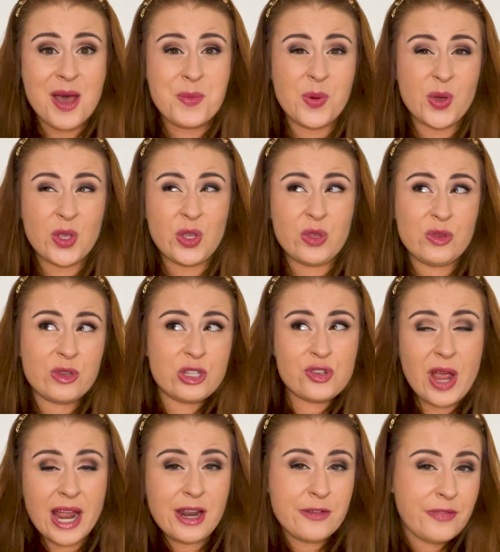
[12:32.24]
but you're
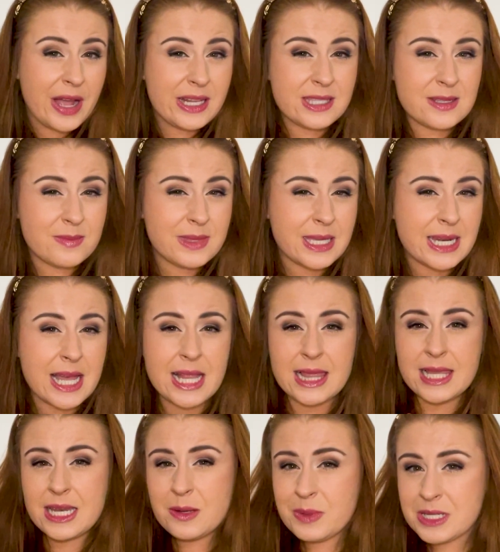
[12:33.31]
trying to find something a
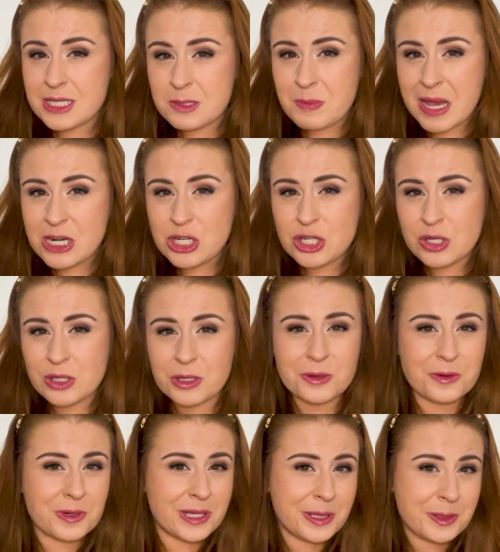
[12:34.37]
little bit special
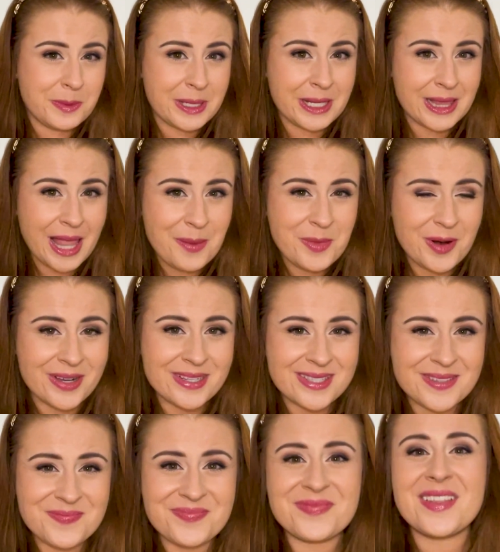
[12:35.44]
or a little bit
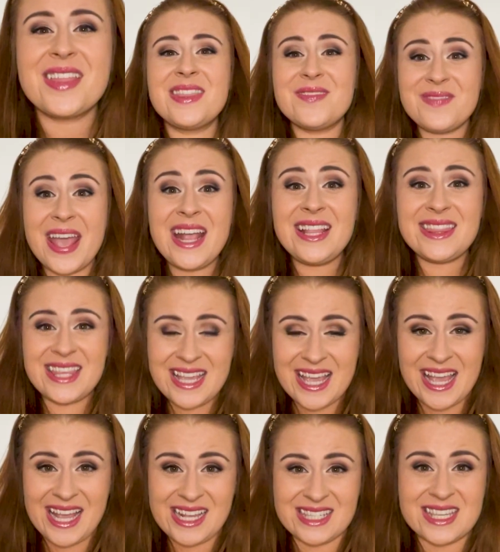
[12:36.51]
glamorous. The main
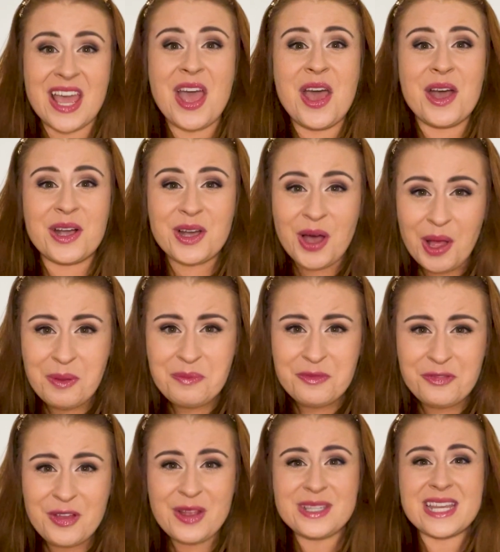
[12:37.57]
thing is
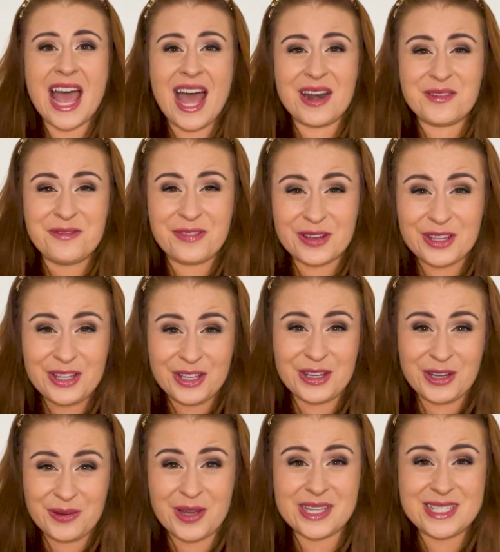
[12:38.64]
comfort and for
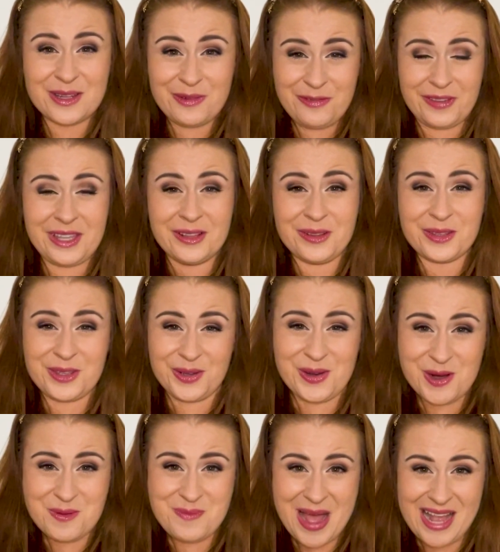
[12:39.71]
you to feel
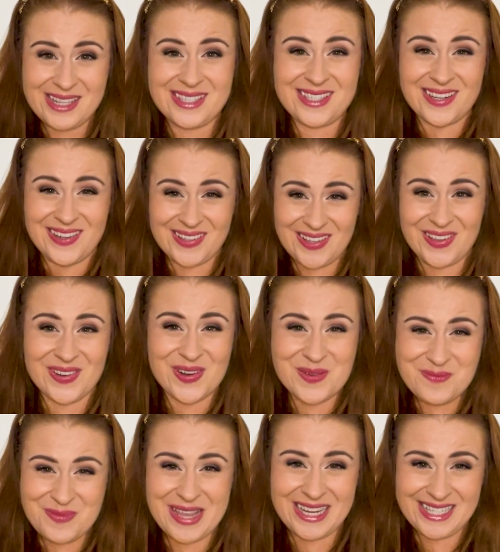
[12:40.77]
your best on
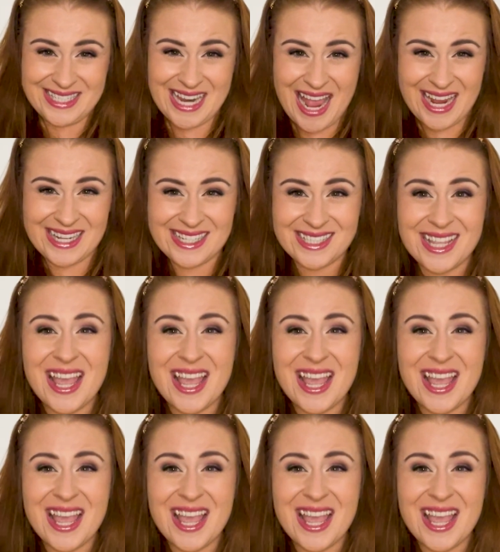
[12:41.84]
your big day.